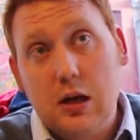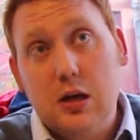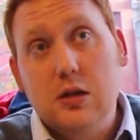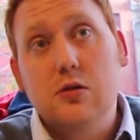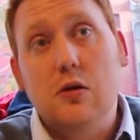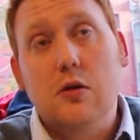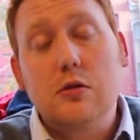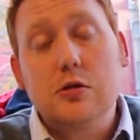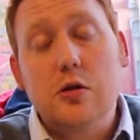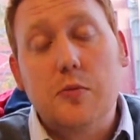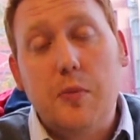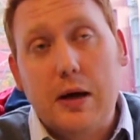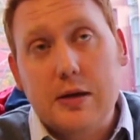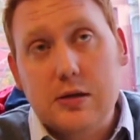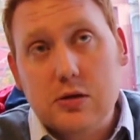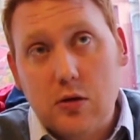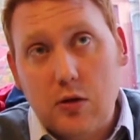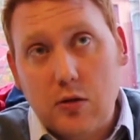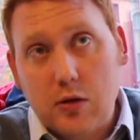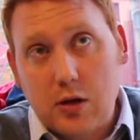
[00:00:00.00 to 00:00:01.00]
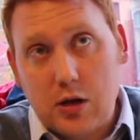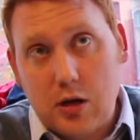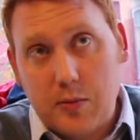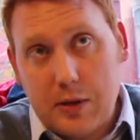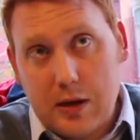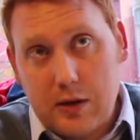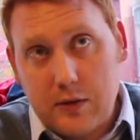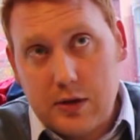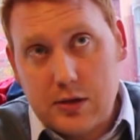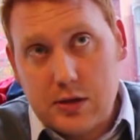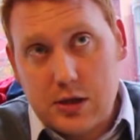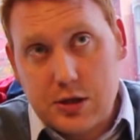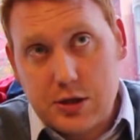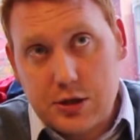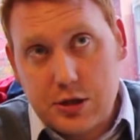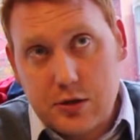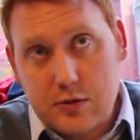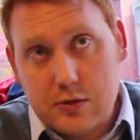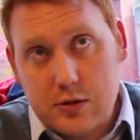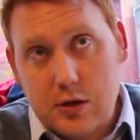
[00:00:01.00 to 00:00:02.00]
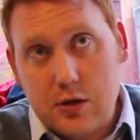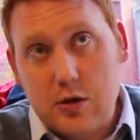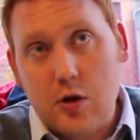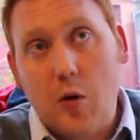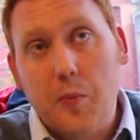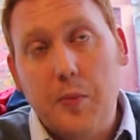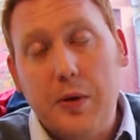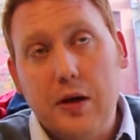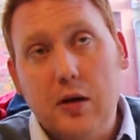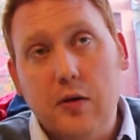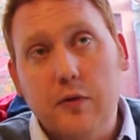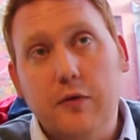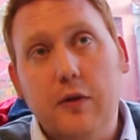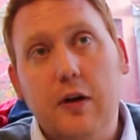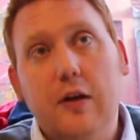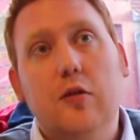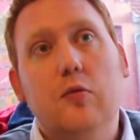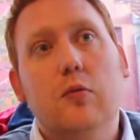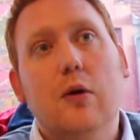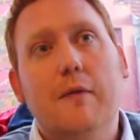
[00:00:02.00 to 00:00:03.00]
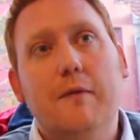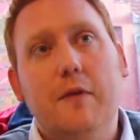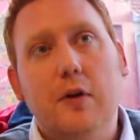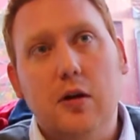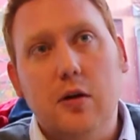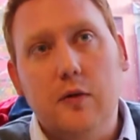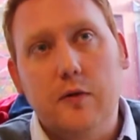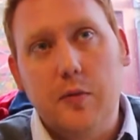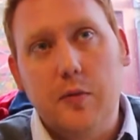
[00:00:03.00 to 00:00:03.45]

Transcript: It's also by talking about these issues and not being afraid to advocate